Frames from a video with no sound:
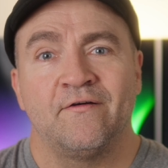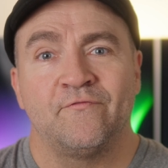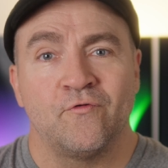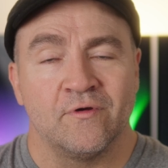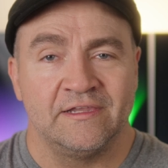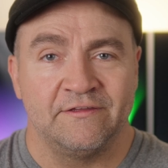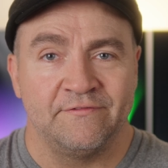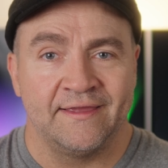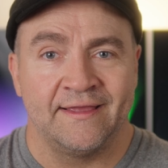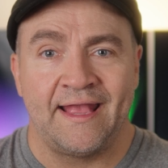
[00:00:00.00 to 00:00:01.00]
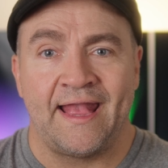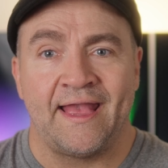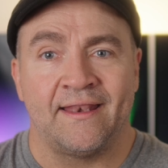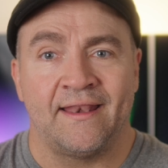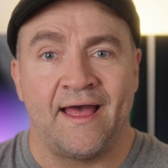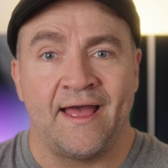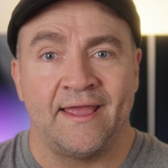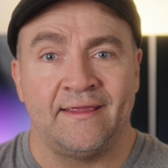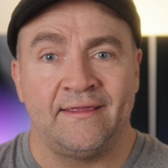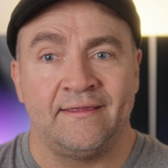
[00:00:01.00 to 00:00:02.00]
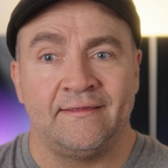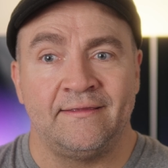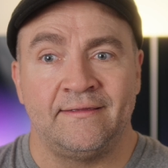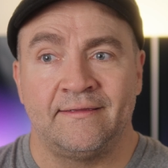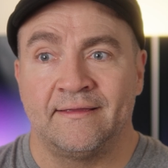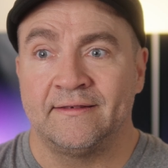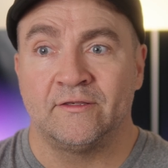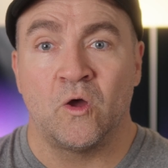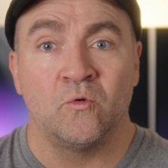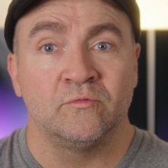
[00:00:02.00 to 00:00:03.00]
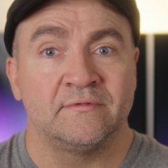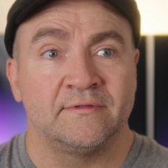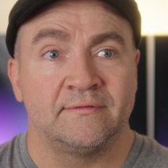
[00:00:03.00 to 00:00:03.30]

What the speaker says: for a living, and I don't